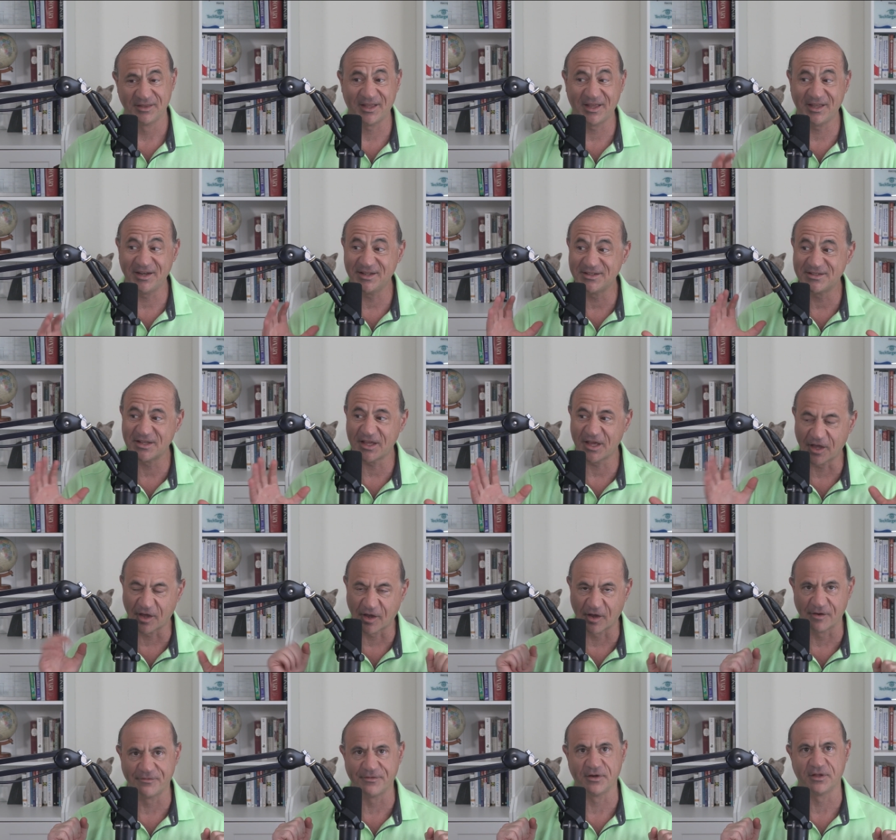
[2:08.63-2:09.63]
Data is
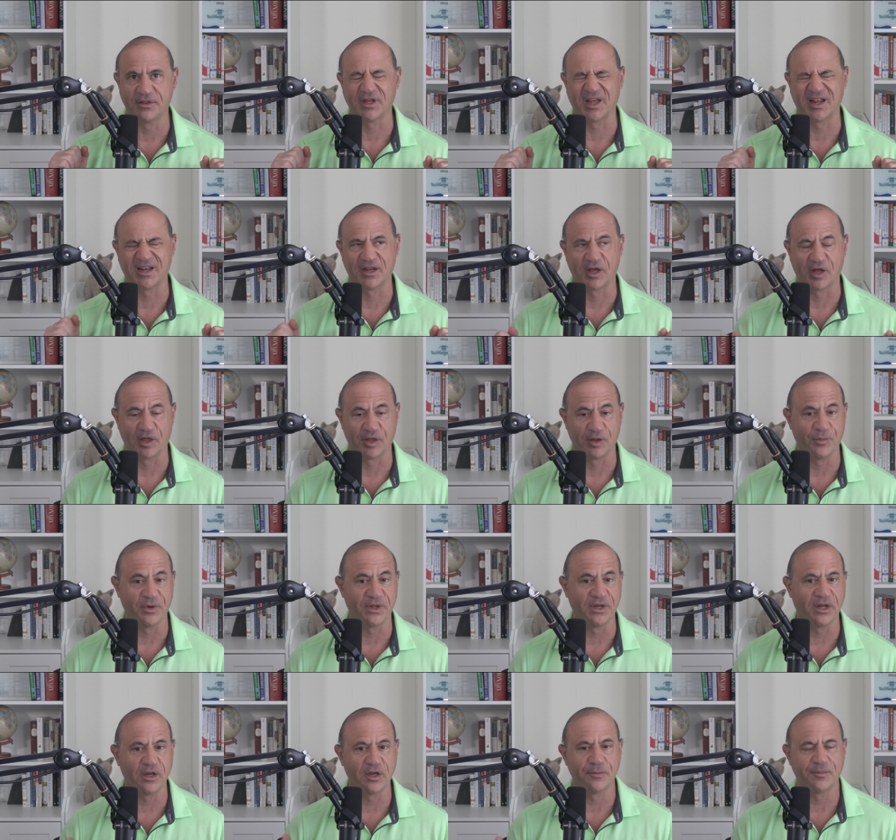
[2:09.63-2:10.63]
everything now, and
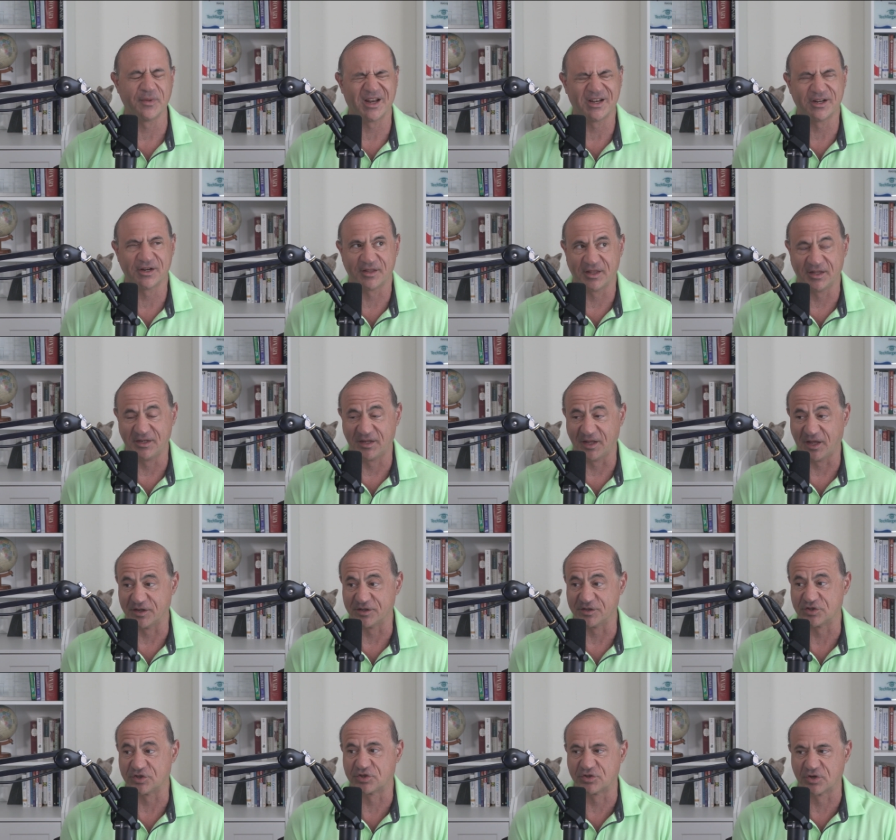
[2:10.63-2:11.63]
we need to make sure the
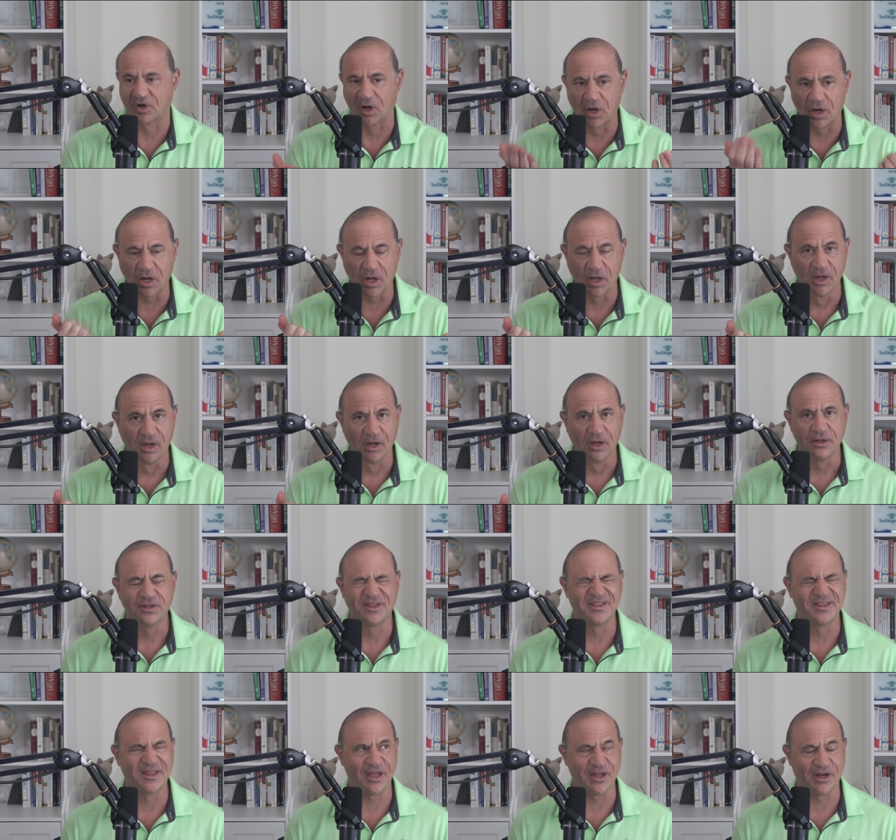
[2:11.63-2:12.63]
data is strong,
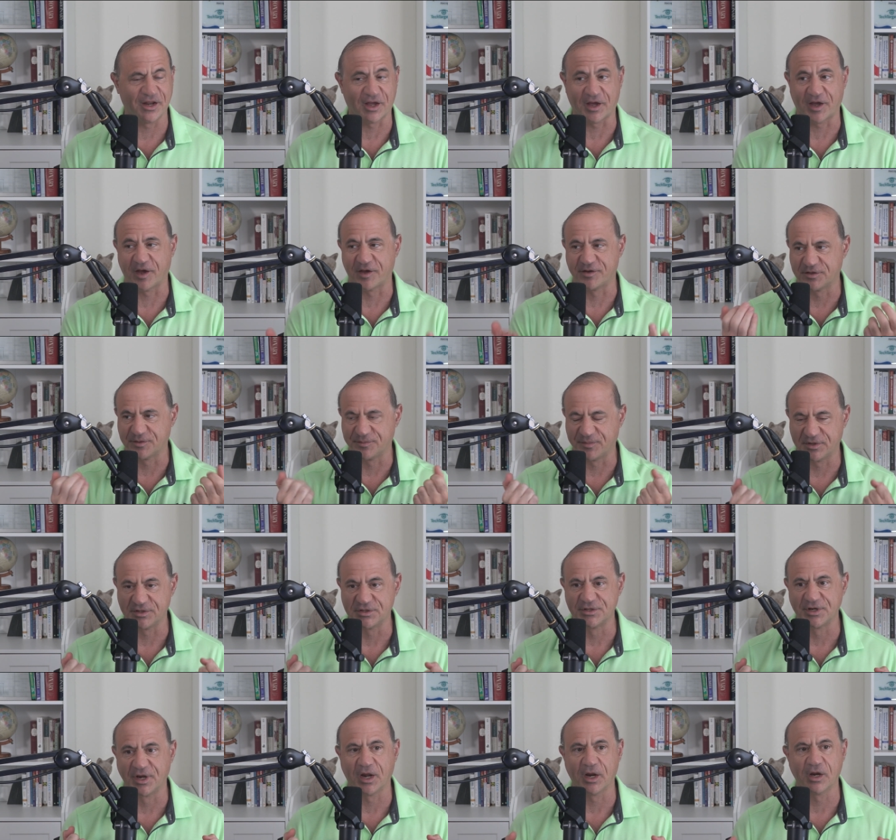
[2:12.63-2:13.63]
the data hasn't
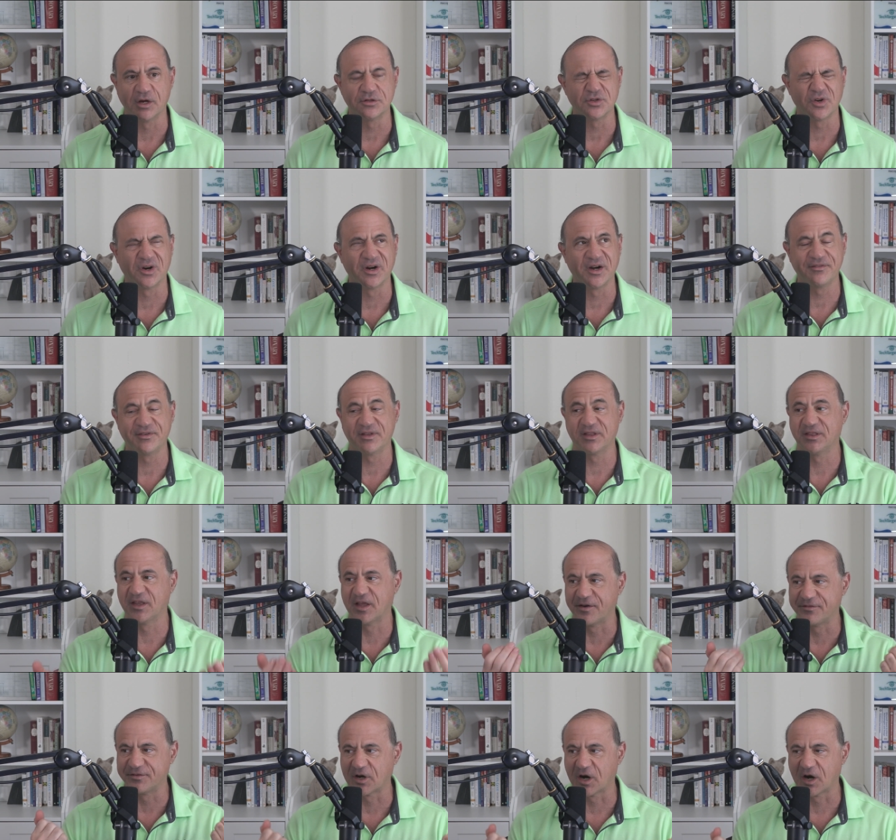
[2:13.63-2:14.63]
been changed or even
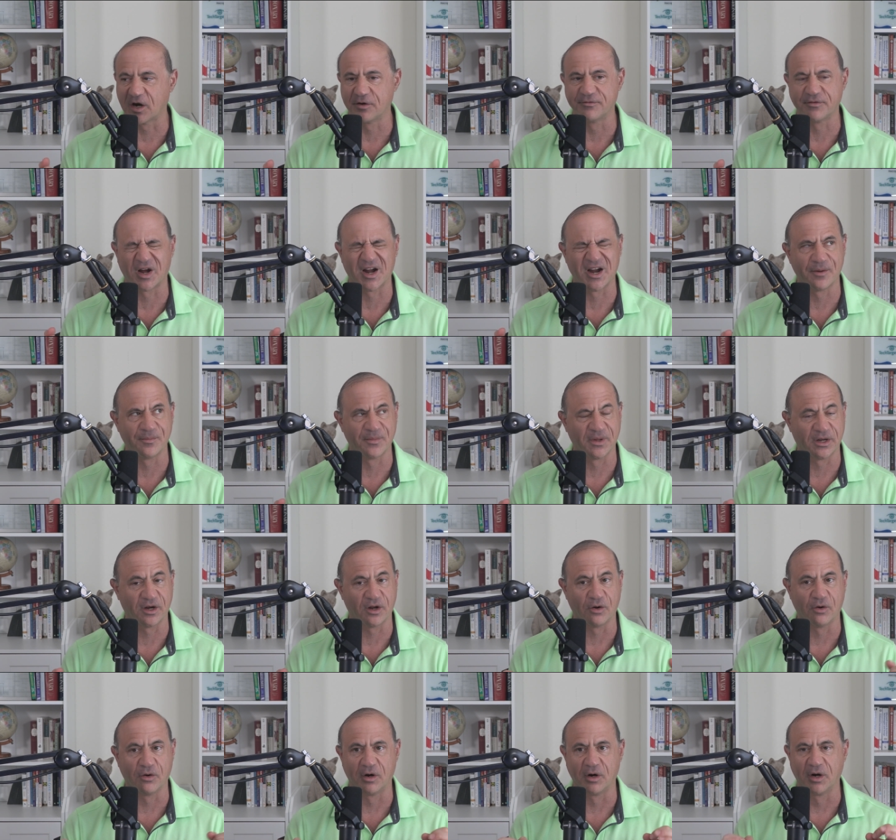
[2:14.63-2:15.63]
left our
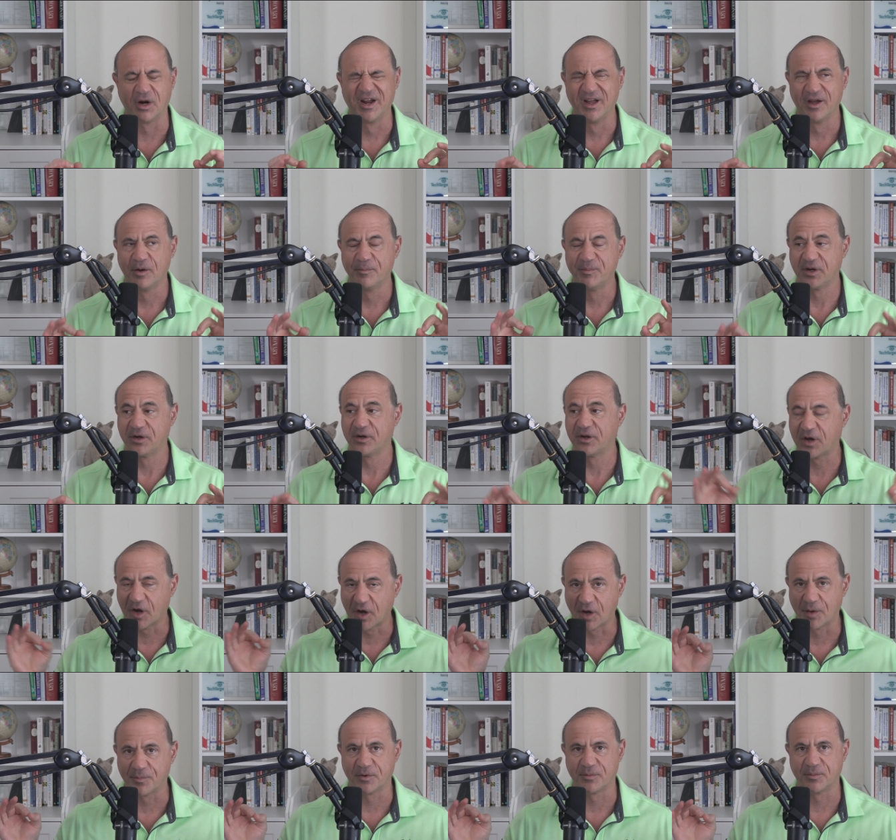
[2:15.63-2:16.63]
environment or been
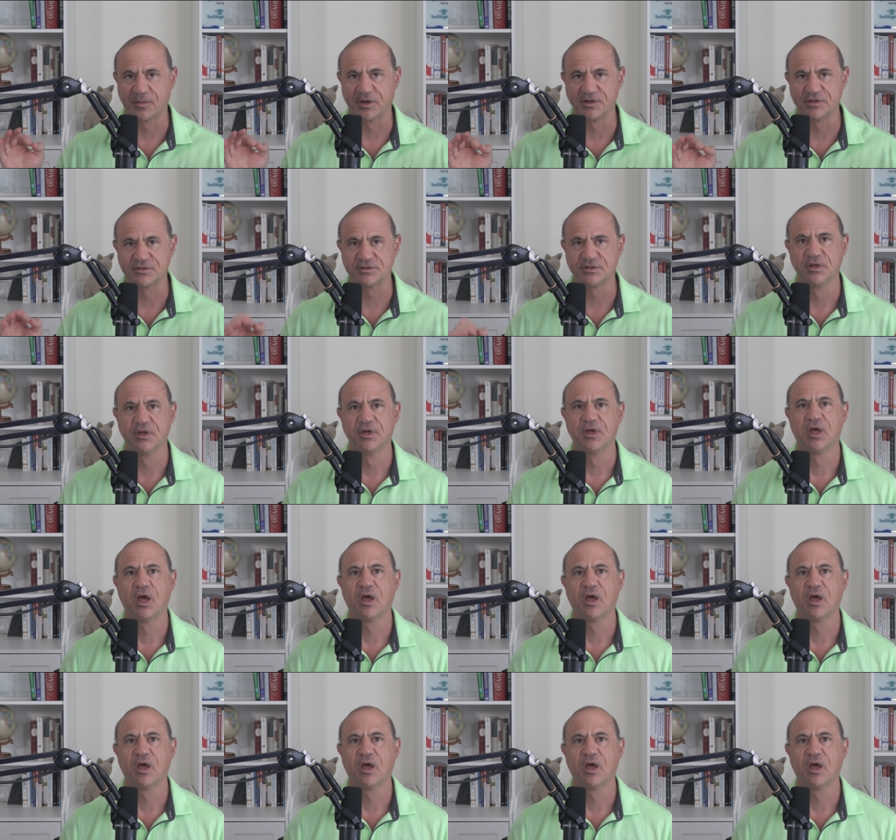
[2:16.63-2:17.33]
compromised.